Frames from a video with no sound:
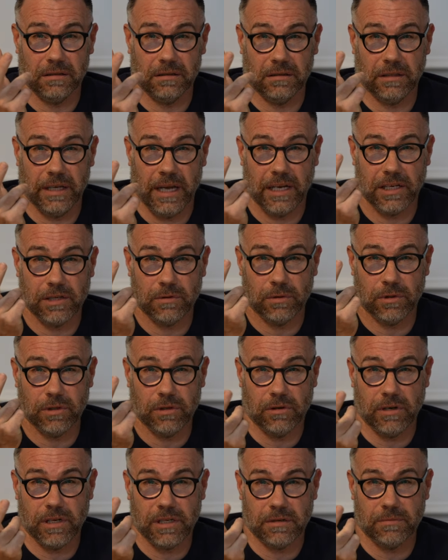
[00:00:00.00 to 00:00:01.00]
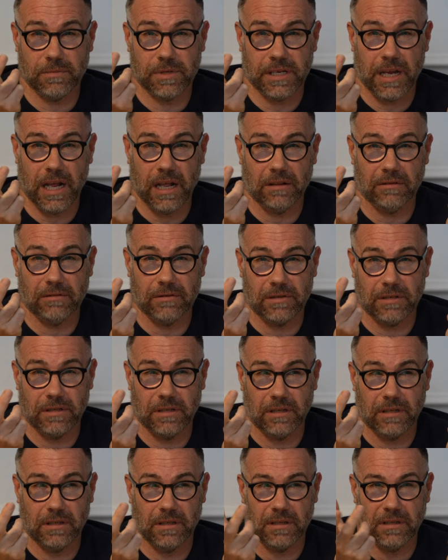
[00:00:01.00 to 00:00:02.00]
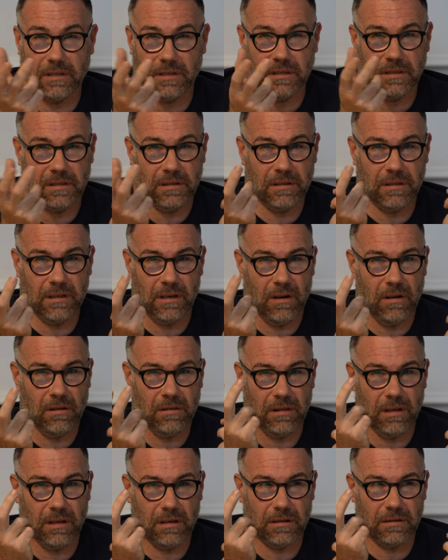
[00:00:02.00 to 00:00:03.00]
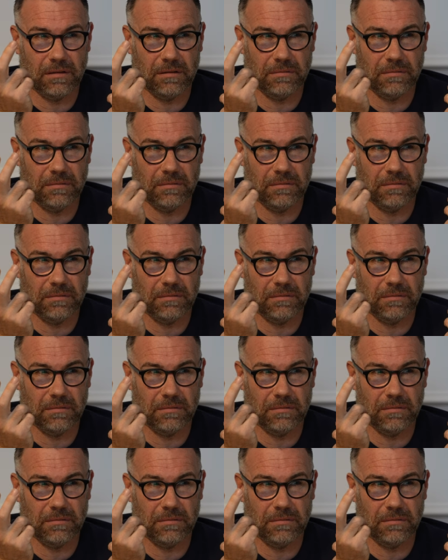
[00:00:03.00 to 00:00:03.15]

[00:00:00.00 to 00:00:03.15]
the actual units themselves, they all look